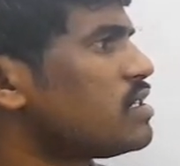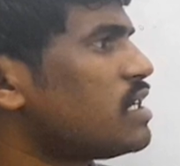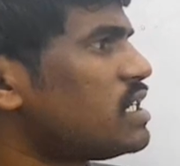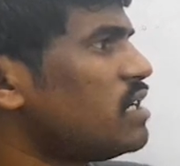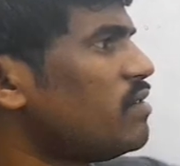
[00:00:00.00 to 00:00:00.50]

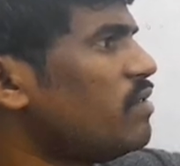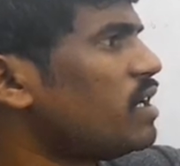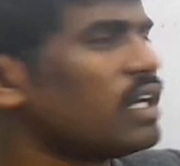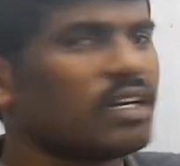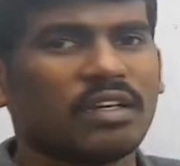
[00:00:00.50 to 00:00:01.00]
such a way we
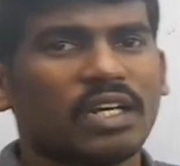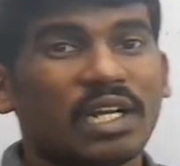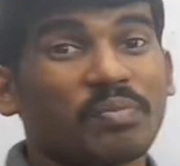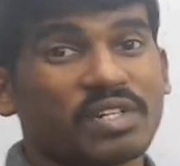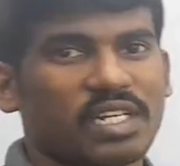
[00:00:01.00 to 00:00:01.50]
can
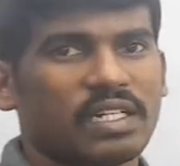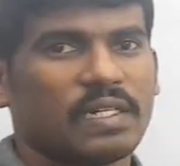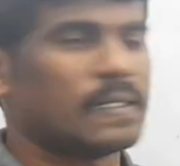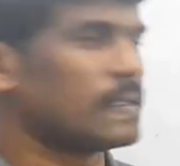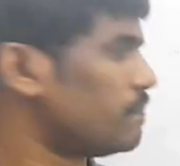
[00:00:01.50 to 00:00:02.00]
represent
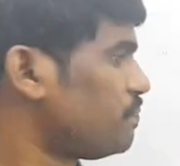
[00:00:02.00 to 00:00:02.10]
it.